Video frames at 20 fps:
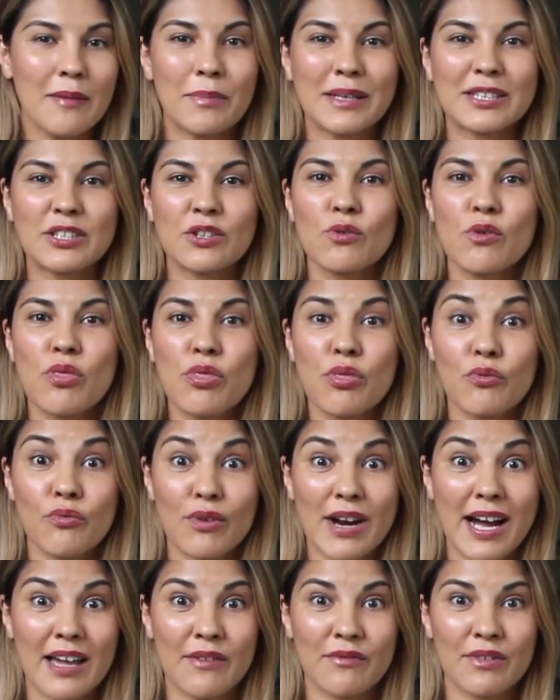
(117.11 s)
but you
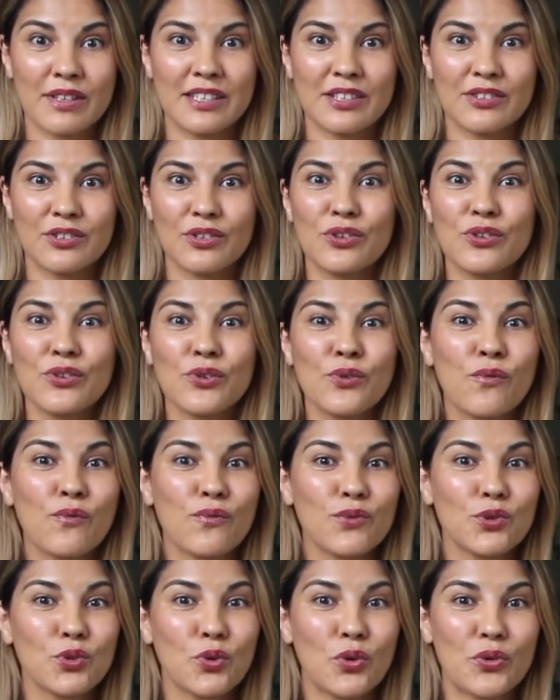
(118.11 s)
thrive in it, you
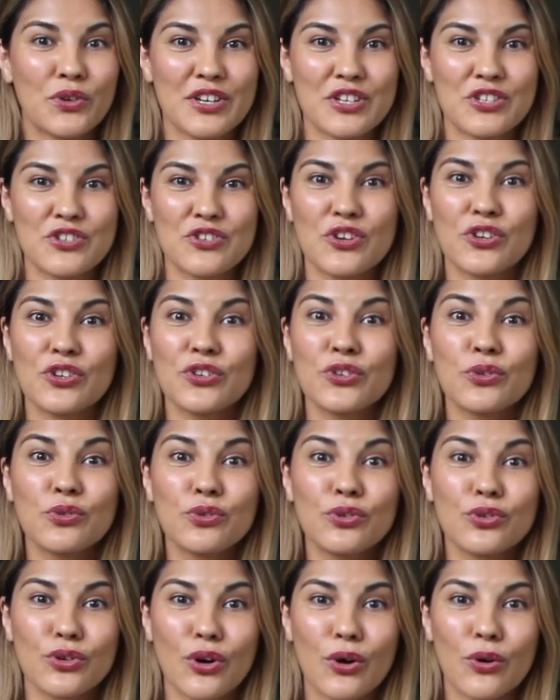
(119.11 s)
flourish, you
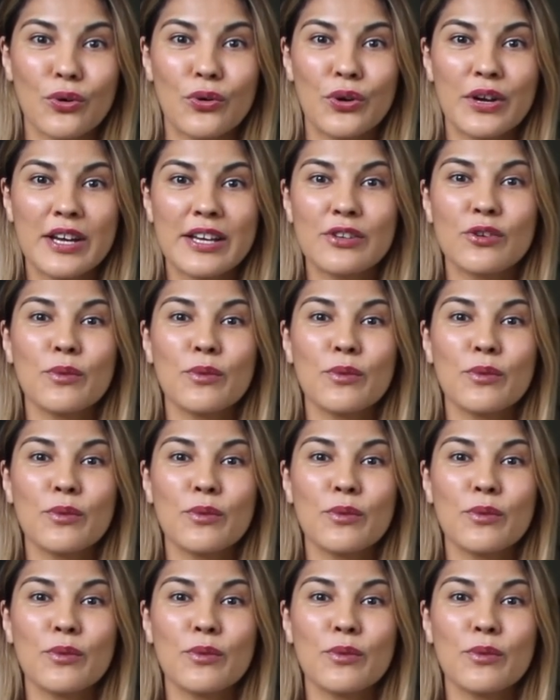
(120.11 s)
grow,